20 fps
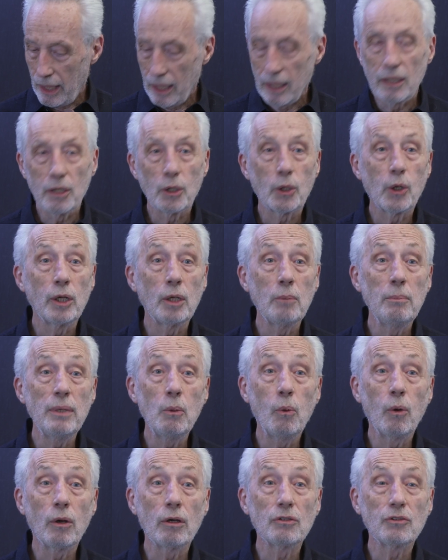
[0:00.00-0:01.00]
There are going to be
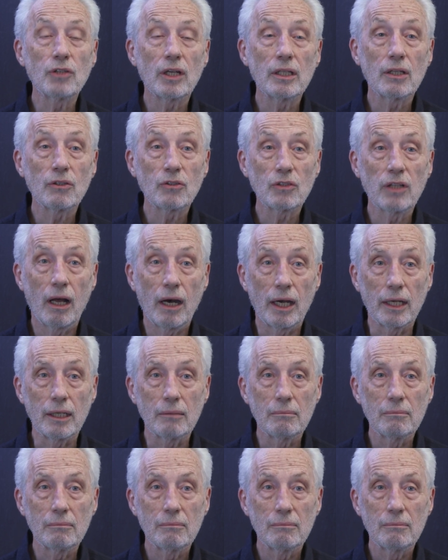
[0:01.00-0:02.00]
words on the slide.
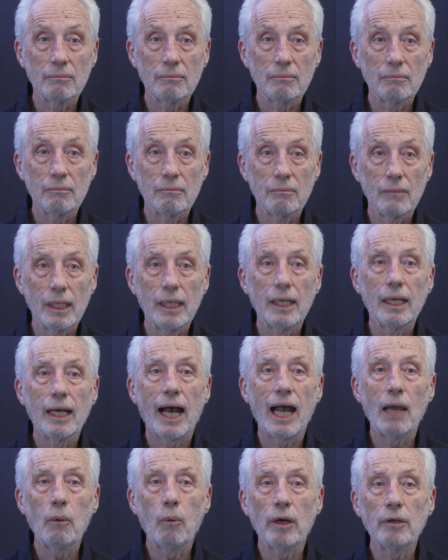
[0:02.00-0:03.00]

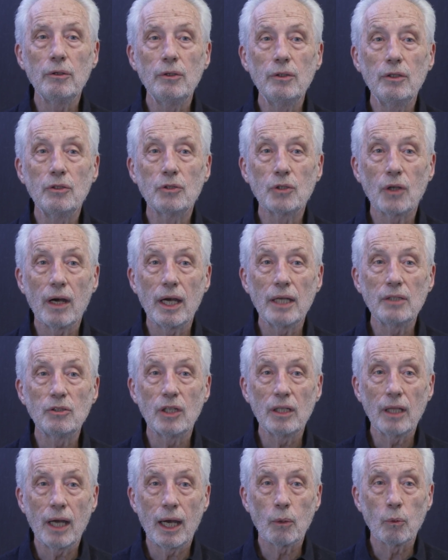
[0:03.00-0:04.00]
I want you to try
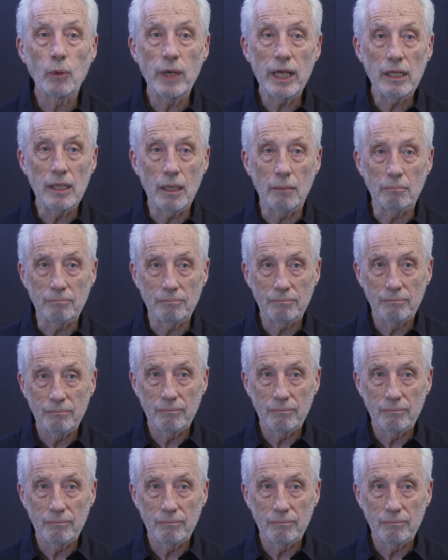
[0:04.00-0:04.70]
to not read them.